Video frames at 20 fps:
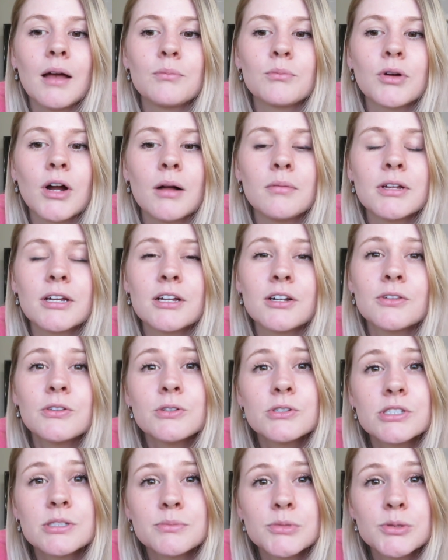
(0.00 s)
probably going to
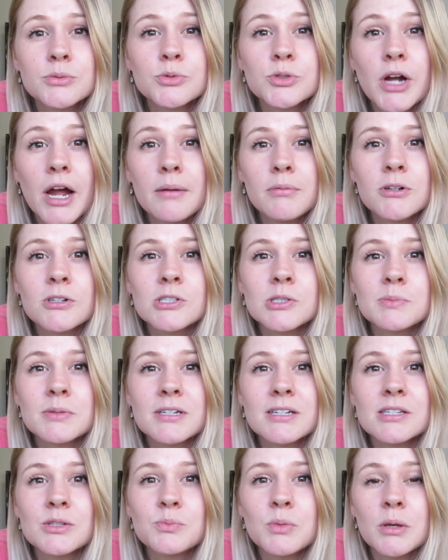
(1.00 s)
lose some subscribers
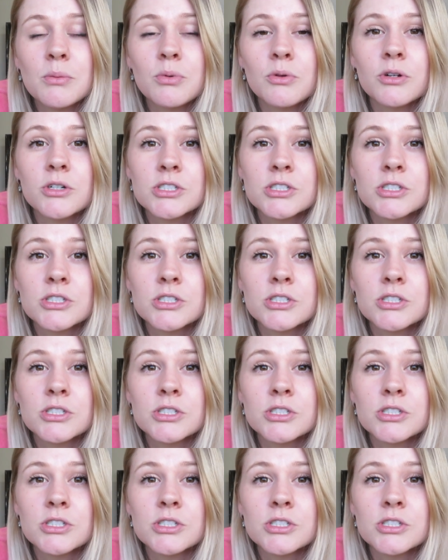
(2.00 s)
because people